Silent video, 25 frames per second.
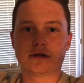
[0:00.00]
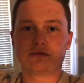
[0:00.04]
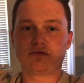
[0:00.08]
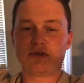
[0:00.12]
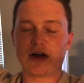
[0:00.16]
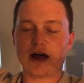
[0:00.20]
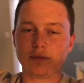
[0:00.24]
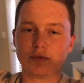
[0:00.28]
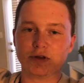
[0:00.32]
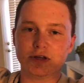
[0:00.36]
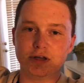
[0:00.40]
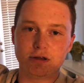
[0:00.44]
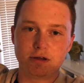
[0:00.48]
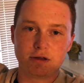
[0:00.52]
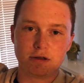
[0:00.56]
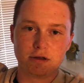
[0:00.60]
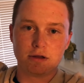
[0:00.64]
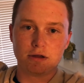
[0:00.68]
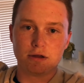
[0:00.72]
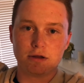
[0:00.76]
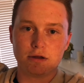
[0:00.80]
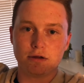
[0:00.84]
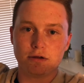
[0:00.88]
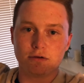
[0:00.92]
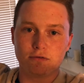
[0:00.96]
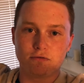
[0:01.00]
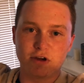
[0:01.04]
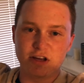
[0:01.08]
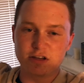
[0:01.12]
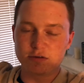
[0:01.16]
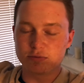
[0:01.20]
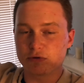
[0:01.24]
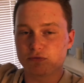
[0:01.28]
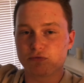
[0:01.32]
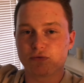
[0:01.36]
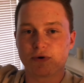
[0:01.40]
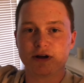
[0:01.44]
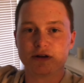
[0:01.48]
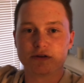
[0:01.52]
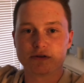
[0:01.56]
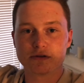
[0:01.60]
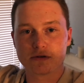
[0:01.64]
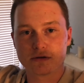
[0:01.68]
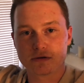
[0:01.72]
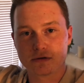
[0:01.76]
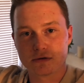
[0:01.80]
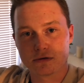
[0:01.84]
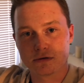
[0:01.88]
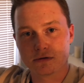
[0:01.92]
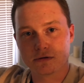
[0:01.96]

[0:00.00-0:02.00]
family, Facebook friends,